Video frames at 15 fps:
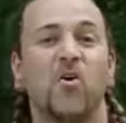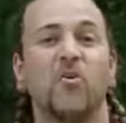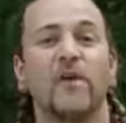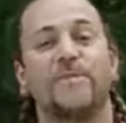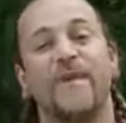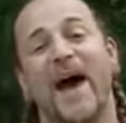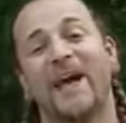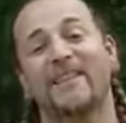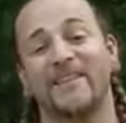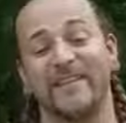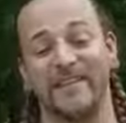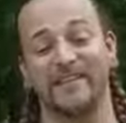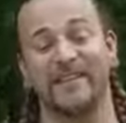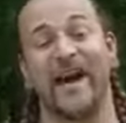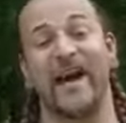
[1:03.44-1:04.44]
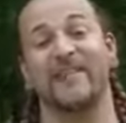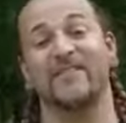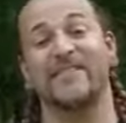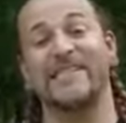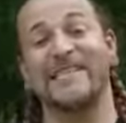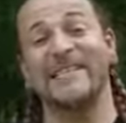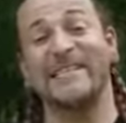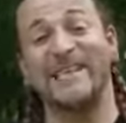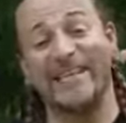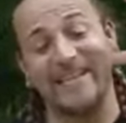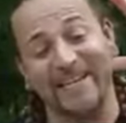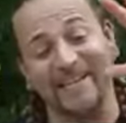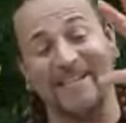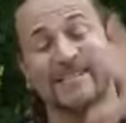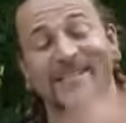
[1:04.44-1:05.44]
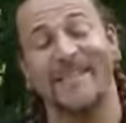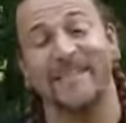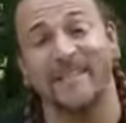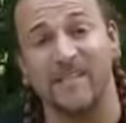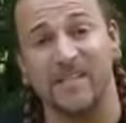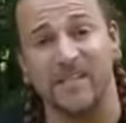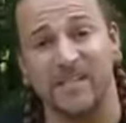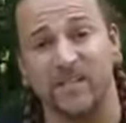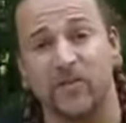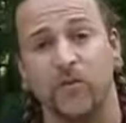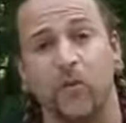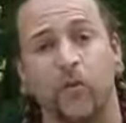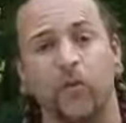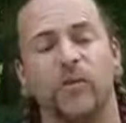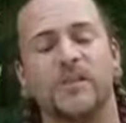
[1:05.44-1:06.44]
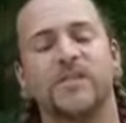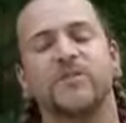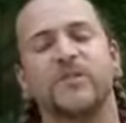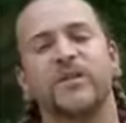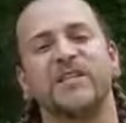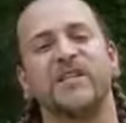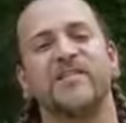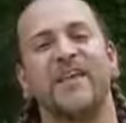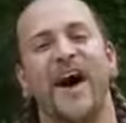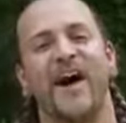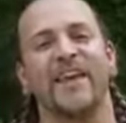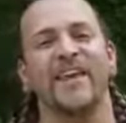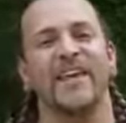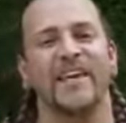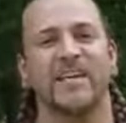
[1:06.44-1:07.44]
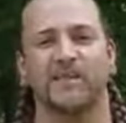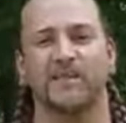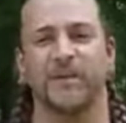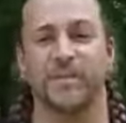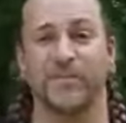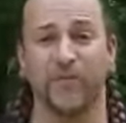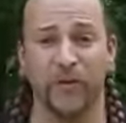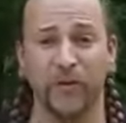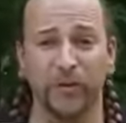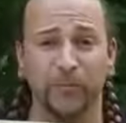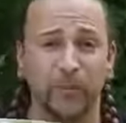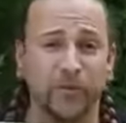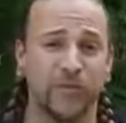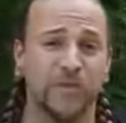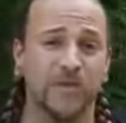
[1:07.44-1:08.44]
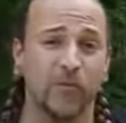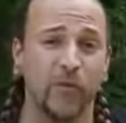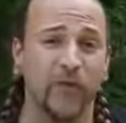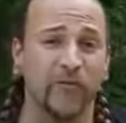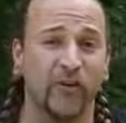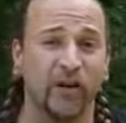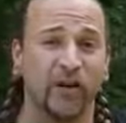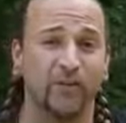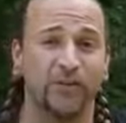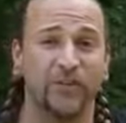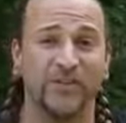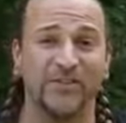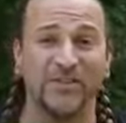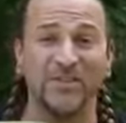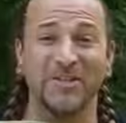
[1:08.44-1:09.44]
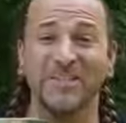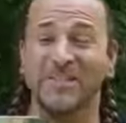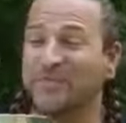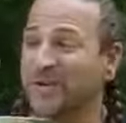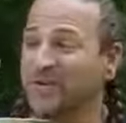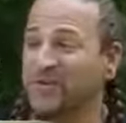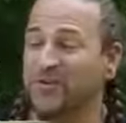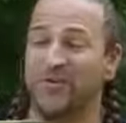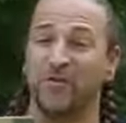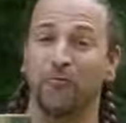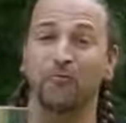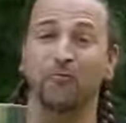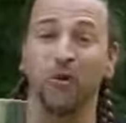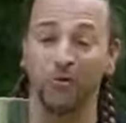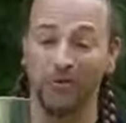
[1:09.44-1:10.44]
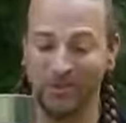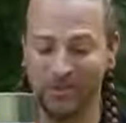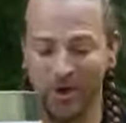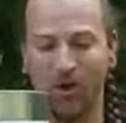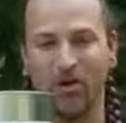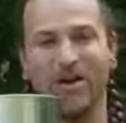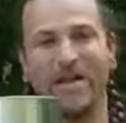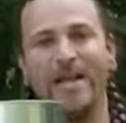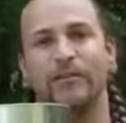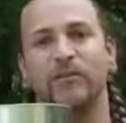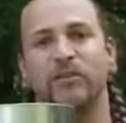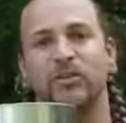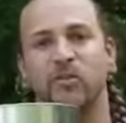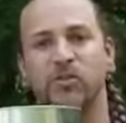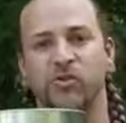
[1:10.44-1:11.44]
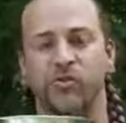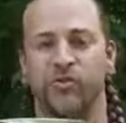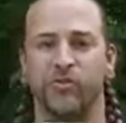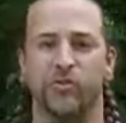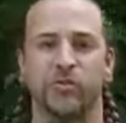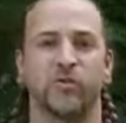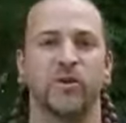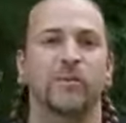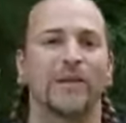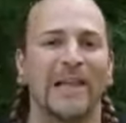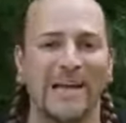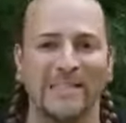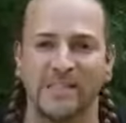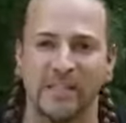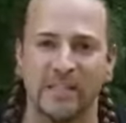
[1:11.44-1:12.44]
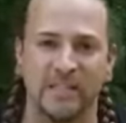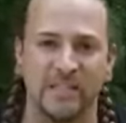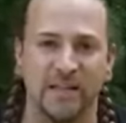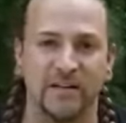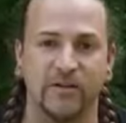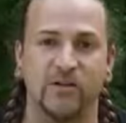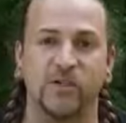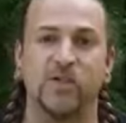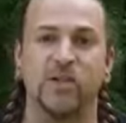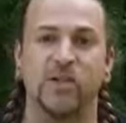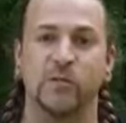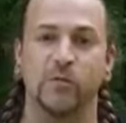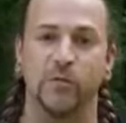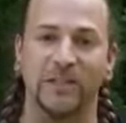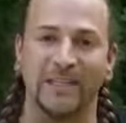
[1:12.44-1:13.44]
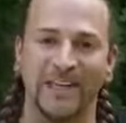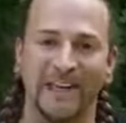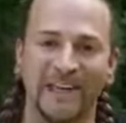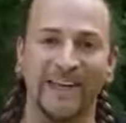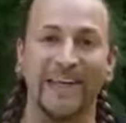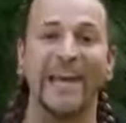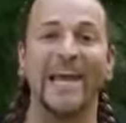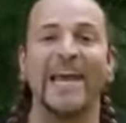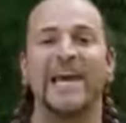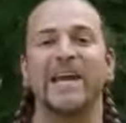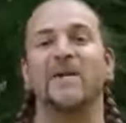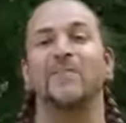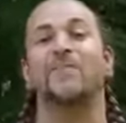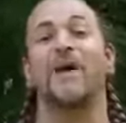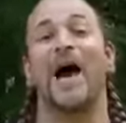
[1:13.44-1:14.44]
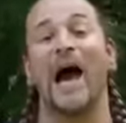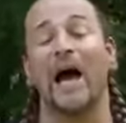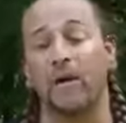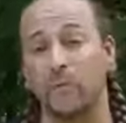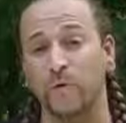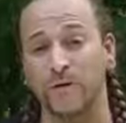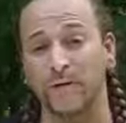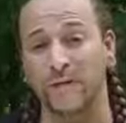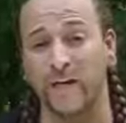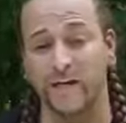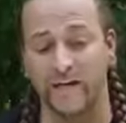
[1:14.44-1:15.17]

We packed the entire seed kit in stainless steel, and the reason we did that is because if you're going to put this away for a couple years, you need to make sure that rodents aren't able to chew through, and a plastic container just wouldn't cut it, and a bag wouldn't